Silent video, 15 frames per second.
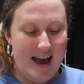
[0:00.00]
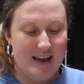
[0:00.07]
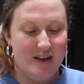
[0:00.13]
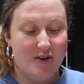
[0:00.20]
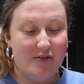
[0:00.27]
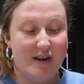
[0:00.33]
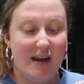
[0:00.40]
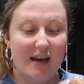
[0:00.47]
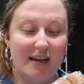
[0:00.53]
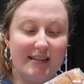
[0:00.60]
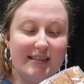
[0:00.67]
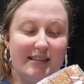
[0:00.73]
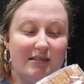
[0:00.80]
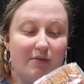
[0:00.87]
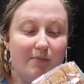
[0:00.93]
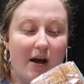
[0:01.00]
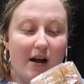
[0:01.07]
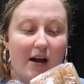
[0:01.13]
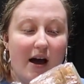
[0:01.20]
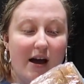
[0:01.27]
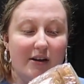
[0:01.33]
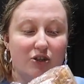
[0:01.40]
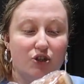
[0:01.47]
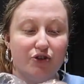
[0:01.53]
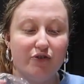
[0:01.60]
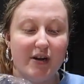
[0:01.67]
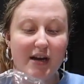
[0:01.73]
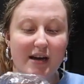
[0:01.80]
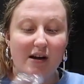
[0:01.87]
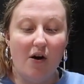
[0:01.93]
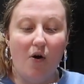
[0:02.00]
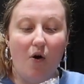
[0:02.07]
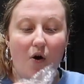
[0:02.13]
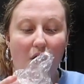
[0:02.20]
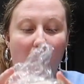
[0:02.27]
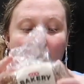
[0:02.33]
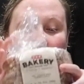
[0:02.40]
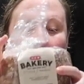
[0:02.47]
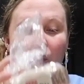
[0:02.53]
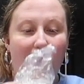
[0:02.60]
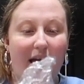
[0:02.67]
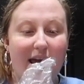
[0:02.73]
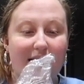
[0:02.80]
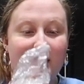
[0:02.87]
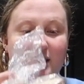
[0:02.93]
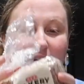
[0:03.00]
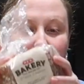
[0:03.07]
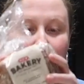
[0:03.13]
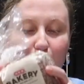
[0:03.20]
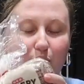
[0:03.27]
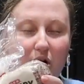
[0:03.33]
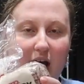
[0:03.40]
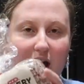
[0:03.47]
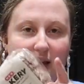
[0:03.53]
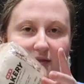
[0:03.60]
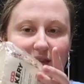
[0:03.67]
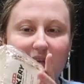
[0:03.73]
You need some country white bread.